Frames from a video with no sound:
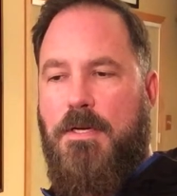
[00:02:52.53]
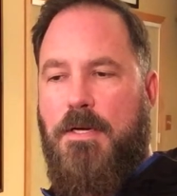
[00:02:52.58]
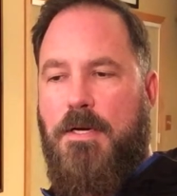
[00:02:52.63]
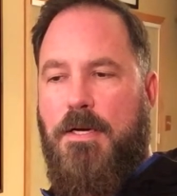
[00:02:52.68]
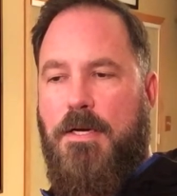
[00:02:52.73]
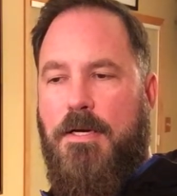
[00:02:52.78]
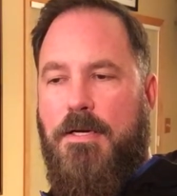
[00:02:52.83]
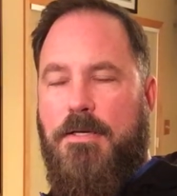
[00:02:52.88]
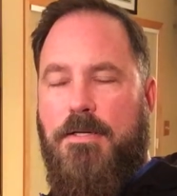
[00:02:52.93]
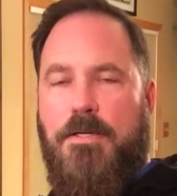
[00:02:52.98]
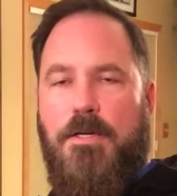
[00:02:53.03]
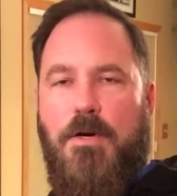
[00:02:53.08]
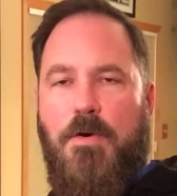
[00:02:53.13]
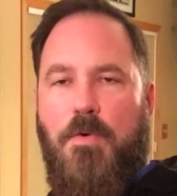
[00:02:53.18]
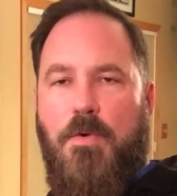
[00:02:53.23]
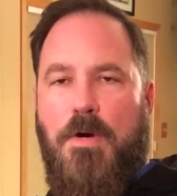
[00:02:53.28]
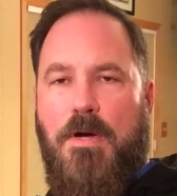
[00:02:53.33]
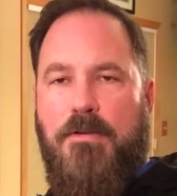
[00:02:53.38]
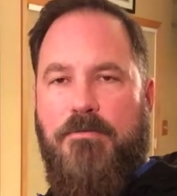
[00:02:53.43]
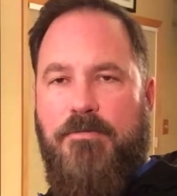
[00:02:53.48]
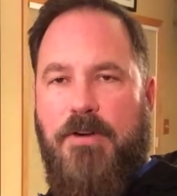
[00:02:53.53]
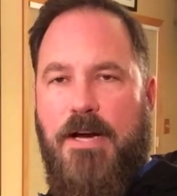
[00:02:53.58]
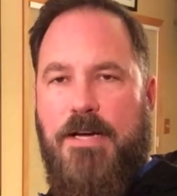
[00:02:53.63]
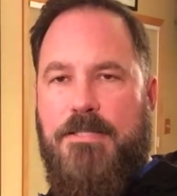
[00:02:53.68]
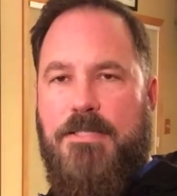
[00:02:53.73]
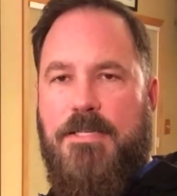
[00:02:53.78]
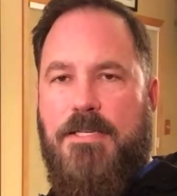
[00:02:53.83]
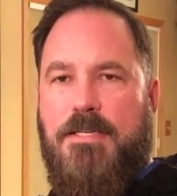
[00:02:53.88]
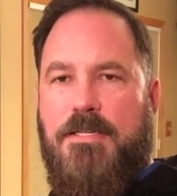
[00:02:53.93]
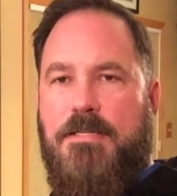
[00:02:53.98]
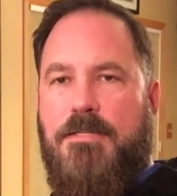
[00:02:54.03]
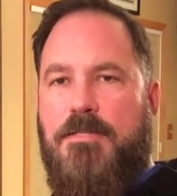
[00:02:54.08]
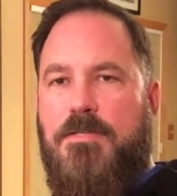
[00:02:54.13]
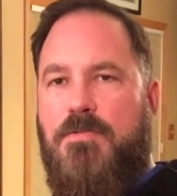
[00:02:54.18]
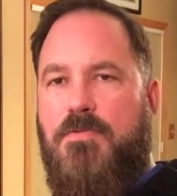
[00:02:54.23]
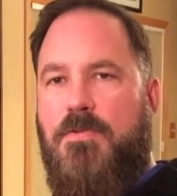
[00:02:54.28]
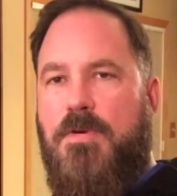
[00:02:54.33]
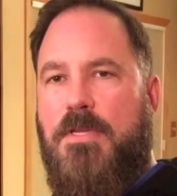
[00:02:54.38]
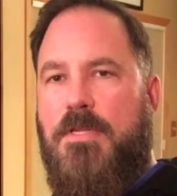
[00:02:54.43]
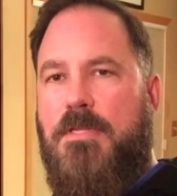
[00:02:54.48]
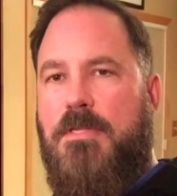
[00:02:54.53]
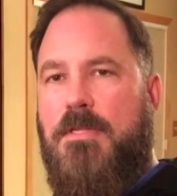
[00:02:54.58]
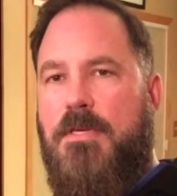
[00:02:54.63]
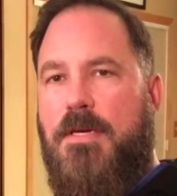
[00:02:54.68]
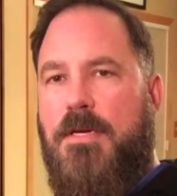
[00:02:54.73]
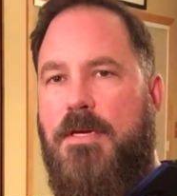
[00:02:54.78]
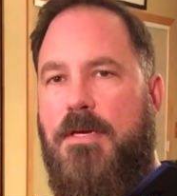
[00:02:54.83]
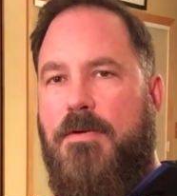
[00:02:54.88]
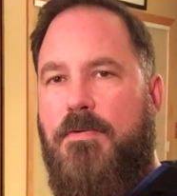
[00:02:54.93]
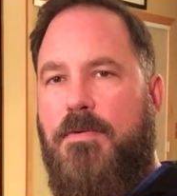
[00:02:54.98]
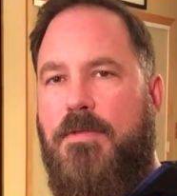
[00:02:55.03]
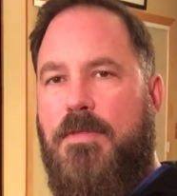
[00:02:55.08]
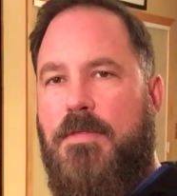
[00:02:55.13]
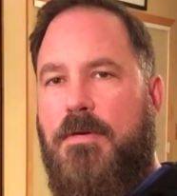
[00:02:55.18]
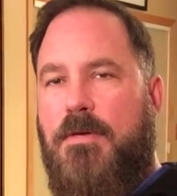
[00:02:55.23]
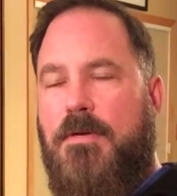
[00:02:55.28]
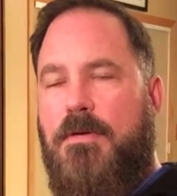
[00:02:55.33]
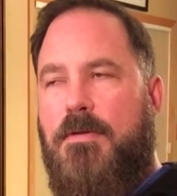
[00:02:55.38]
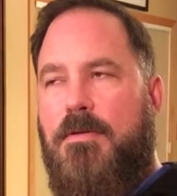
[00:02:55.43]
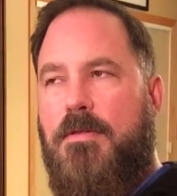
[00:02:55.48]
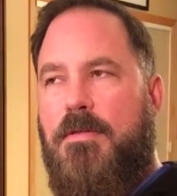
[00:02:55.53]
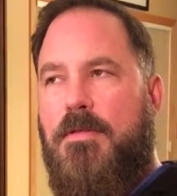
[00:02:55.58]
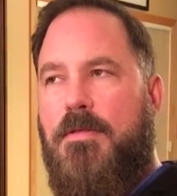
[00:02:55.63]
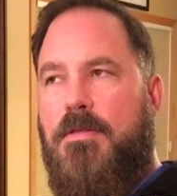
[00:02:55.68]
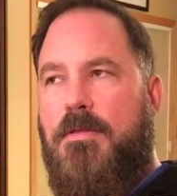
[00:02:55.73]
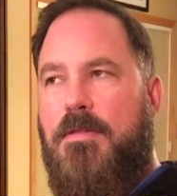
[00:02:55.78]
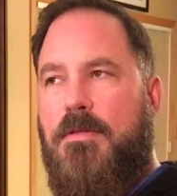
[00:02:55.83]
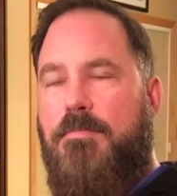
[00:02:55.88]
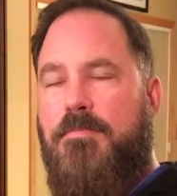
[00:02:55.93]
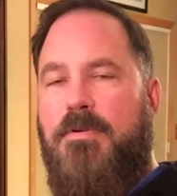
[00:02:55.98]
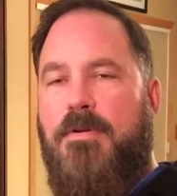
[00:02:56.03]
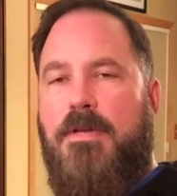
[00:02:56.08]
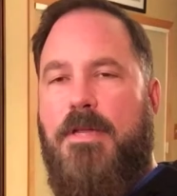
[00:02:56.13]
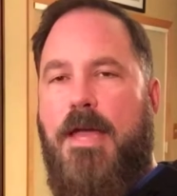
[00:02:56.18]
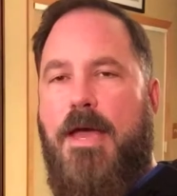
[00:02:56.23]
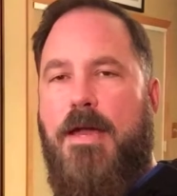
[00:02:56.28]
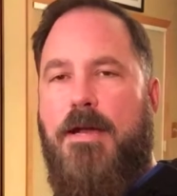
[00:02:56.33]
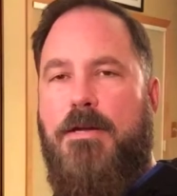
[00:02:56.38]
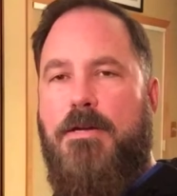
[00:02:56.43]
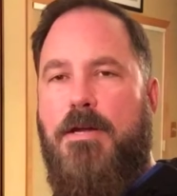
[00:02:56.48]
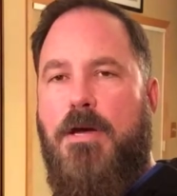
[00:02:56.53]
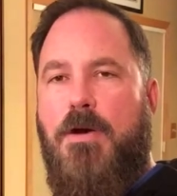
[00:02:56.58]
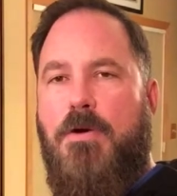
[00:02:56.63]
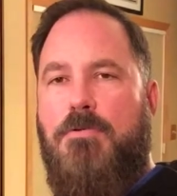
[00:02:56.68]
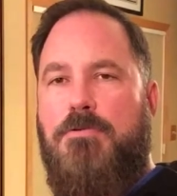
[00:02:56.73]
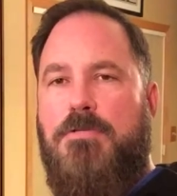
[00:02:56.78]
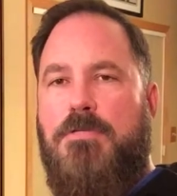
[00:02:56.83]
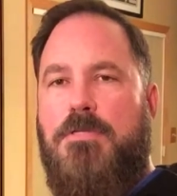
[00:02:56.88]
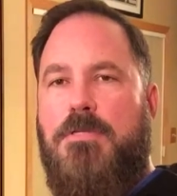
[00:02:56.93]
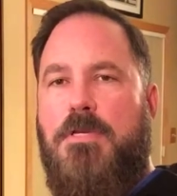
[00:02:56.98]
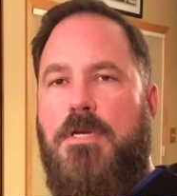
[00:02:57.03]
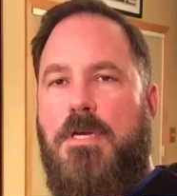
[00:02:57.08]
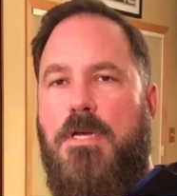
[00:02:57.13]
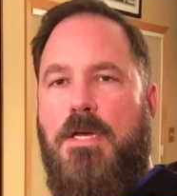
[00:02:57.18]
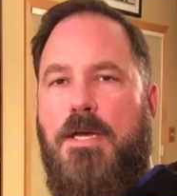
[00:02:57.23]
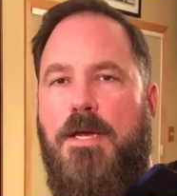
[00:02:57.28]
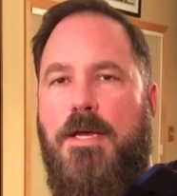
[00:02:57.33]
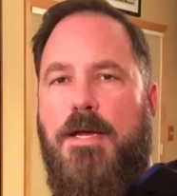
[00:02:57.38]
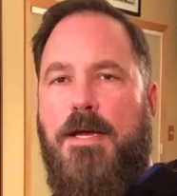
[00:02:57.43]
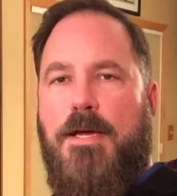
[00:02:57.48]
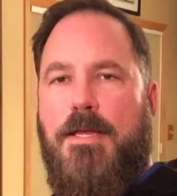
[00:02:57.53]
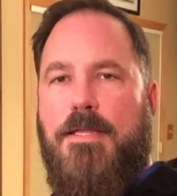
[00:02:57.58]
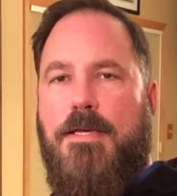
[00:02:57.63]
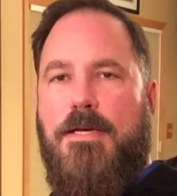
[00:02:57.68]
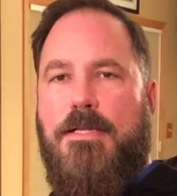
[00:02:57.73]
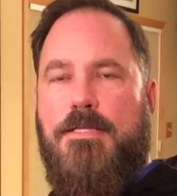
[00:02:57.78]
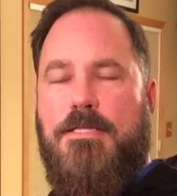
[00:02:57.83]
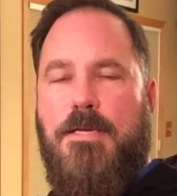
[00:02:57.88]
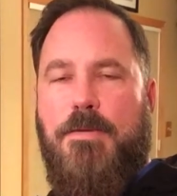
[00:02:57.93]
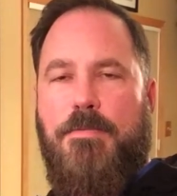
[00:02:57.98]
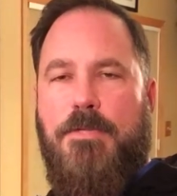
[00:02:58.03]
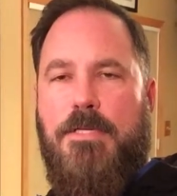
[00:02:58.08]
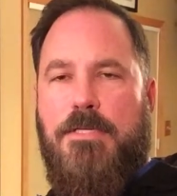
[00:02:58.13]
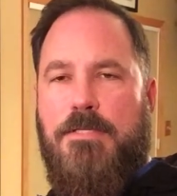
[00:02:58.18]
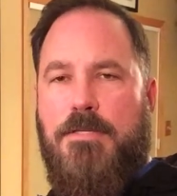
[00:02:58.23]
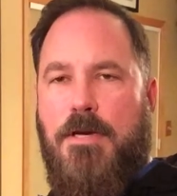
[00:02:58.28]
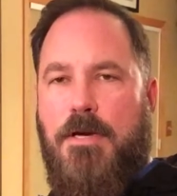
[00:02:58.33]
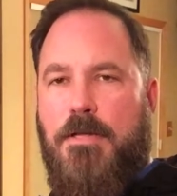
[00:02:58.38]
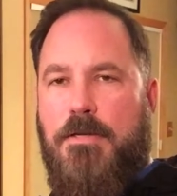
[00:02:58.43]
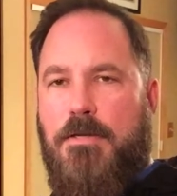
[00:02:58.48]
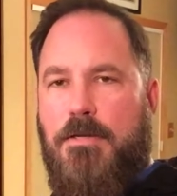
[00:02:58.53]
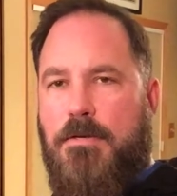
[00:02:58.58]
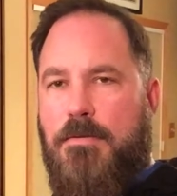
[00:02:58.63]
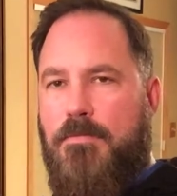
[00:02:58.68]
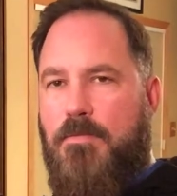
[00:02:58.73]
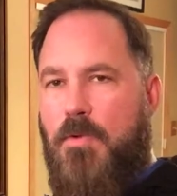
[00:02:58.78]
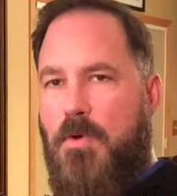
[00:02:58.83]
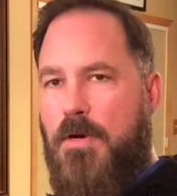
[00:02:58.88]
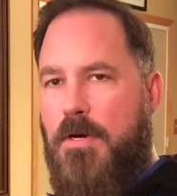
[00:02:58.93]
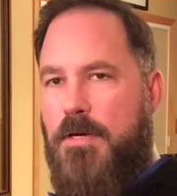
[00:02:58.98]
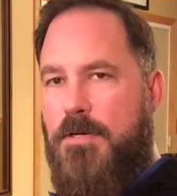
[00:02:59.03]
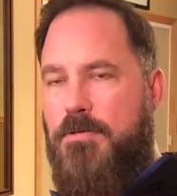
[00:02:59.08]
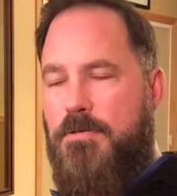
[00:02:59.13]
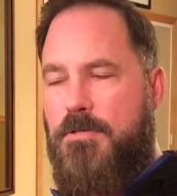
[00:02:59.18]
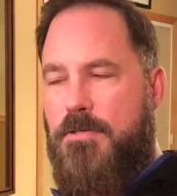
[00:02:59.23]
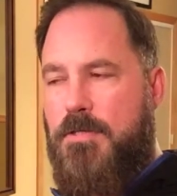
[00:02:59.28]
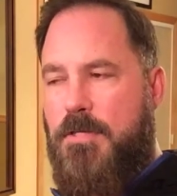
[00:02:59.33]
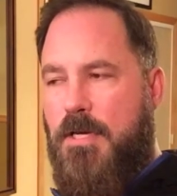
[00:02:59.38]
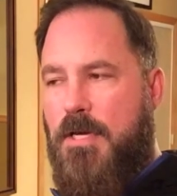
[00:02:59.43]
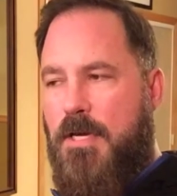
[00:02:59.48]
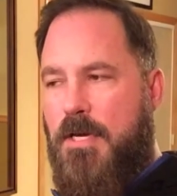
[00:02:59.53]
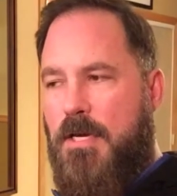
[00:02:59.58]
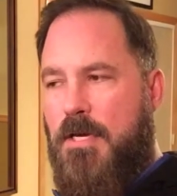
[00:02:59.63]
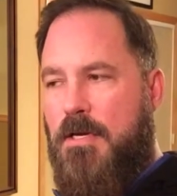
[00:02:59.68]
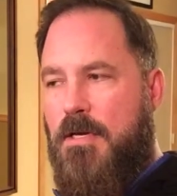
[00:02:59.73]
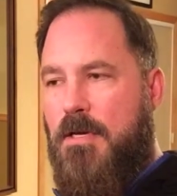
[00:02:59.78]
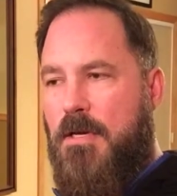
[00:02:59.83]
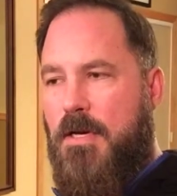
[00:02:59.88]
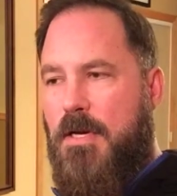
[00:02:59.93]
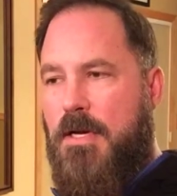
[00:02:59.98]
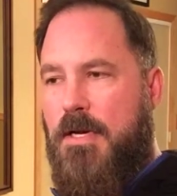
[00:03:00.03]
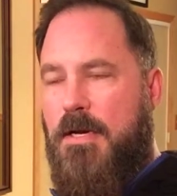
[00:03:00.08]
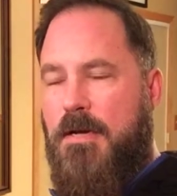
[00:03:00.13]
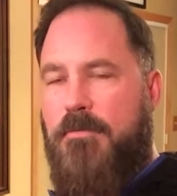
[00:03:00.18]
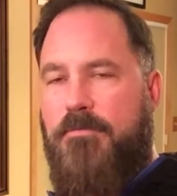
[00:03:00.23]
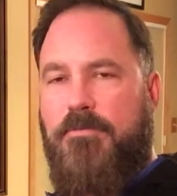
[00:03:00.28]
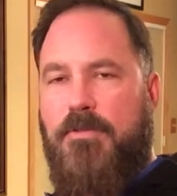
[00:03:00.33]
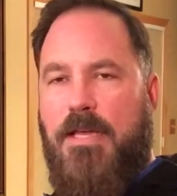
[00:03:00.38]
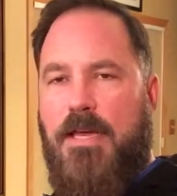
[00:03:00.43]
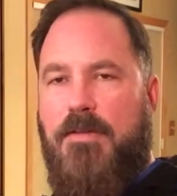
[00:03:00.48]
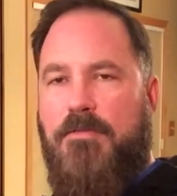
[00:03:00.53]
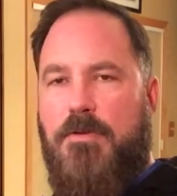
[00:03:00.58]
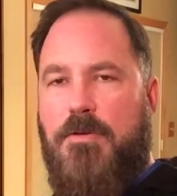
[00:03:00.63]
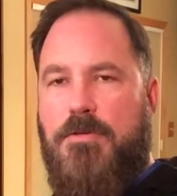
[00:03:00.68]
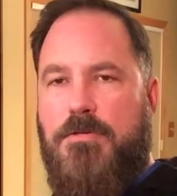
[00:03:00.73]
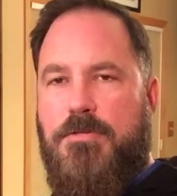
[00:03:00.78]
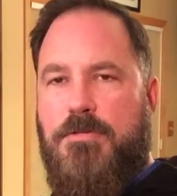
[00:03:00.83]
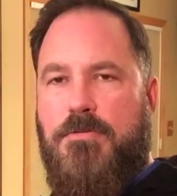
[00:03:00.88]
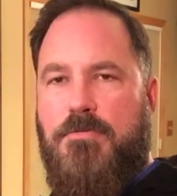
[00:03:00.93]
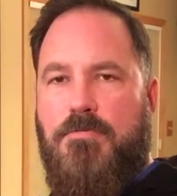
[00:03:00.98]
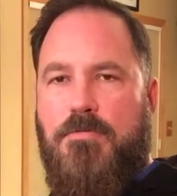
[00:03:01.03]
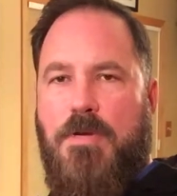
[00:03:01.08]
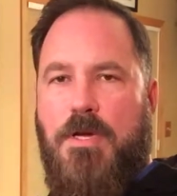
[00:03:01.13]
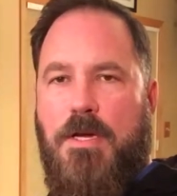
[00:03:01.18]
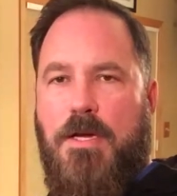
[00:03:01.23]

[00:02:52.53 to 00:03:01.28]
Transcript: Weizens with the banana notes, and then some of these other more interesting flavors,